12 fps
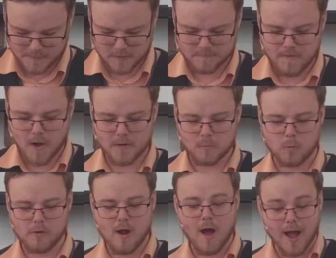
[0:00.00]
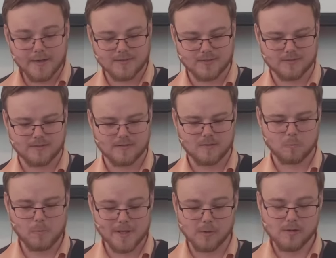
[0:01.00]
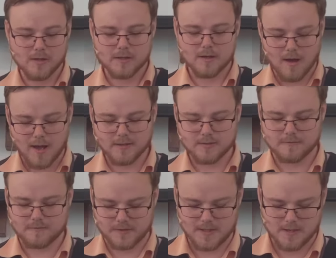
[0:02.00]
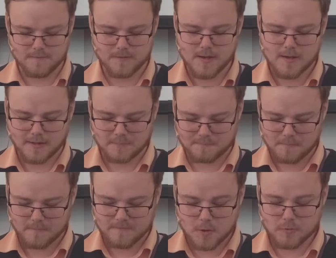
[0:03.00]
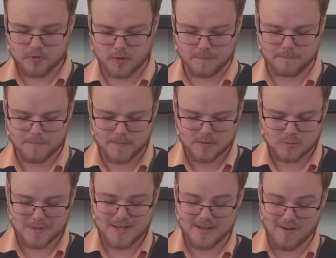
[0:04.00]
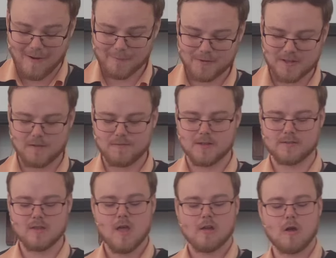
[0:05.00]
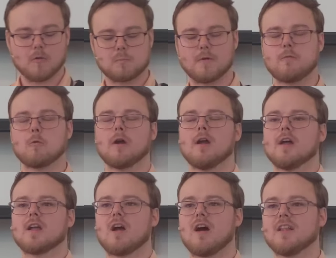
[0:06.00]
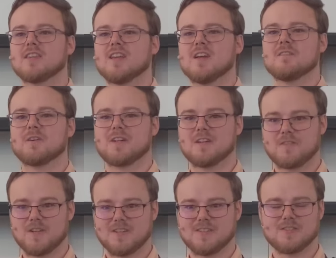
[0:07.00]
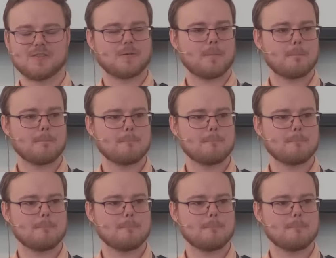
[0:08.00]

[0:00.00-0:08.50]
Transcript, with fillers: then your Father will not, will not forgive. That's future. So again, our forgiveness comes before God's forgiveness.